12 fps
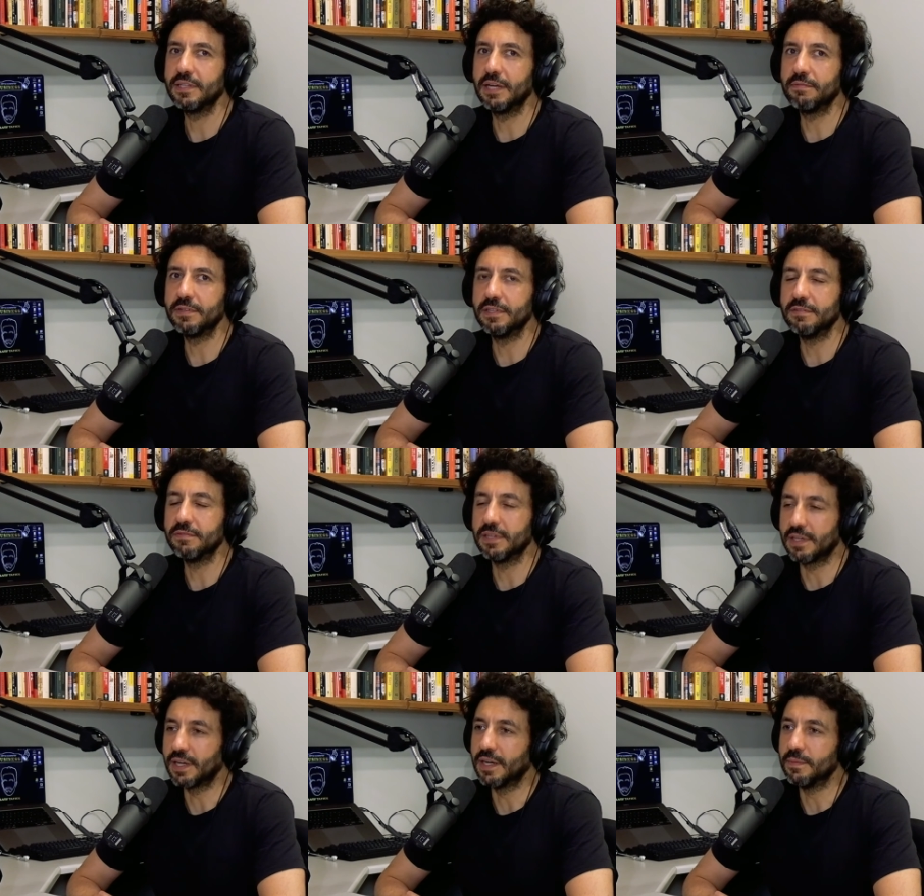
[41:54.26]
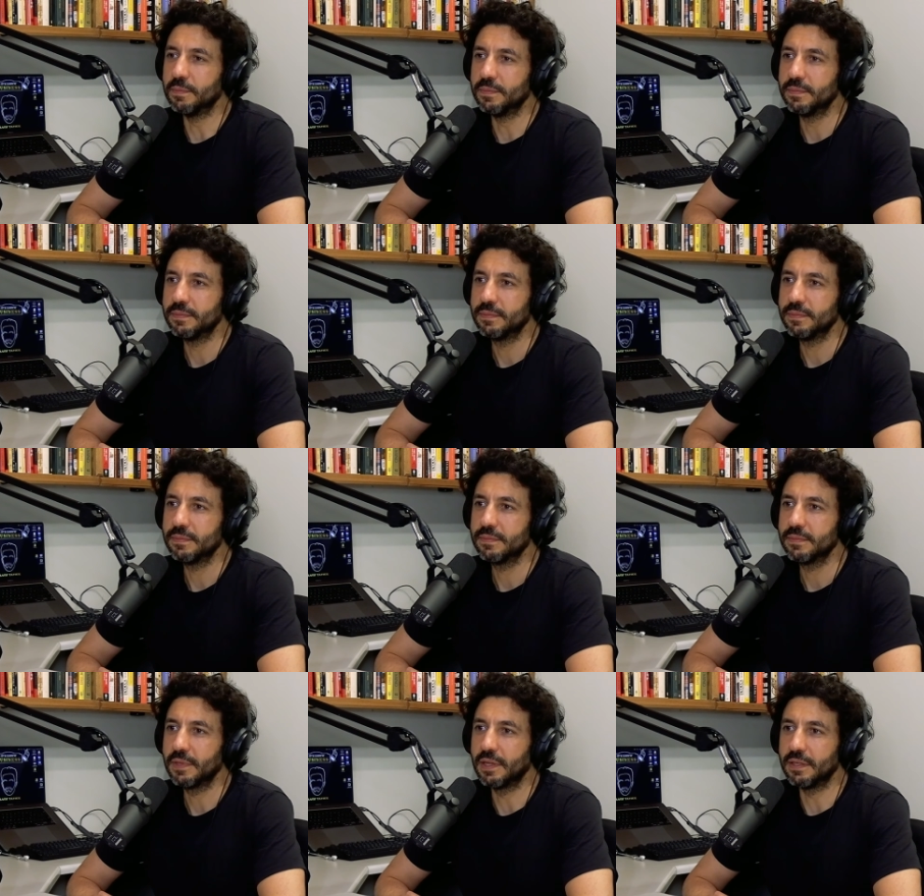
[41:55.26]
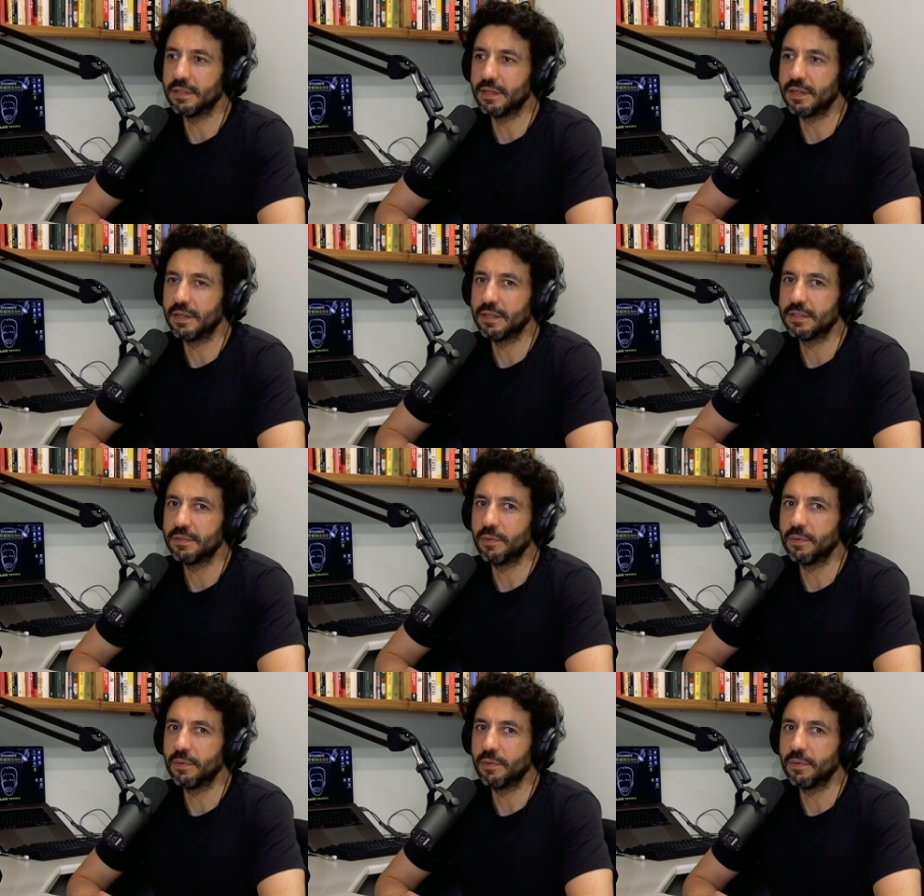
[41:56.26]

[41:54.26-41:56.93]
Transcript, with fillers: level of income and uh,